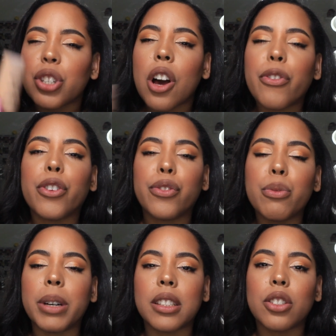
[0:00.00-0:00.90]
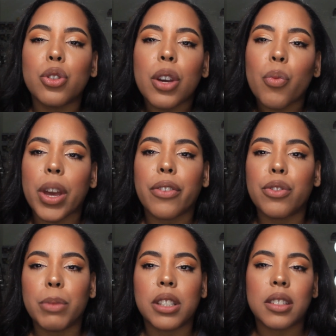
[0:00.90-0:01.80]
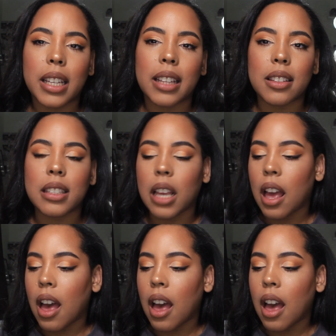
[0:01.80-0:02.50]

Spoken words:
off for a few months. You can wait a few months to get this.